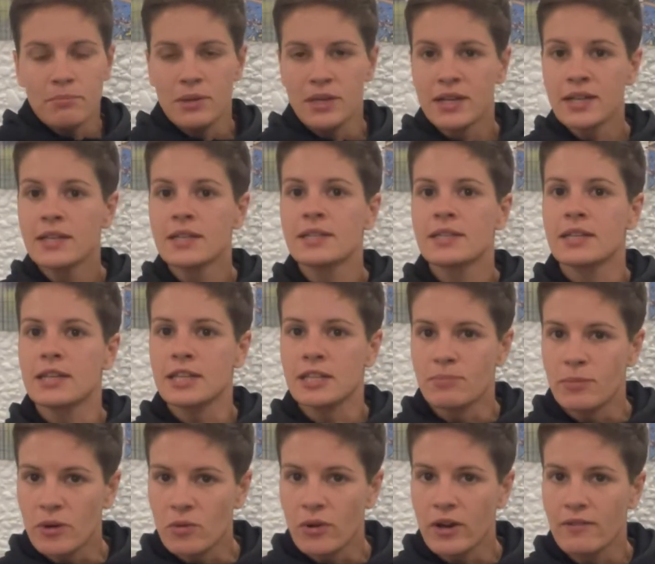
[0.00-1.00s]
because it's
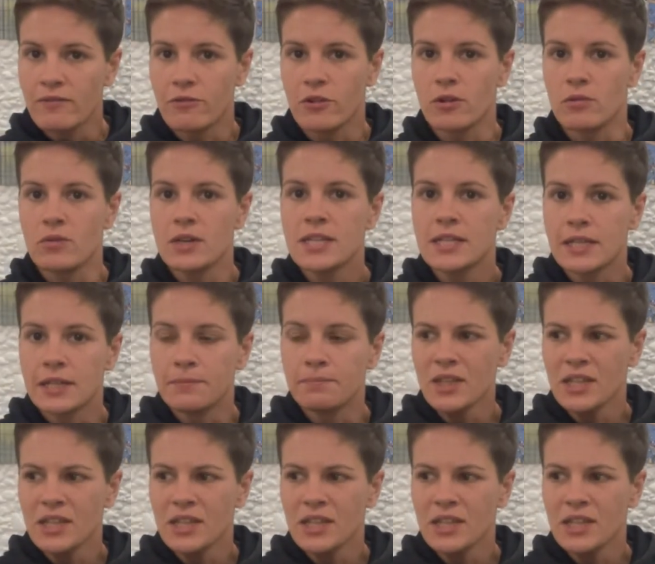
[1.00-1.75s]
been written for a reason,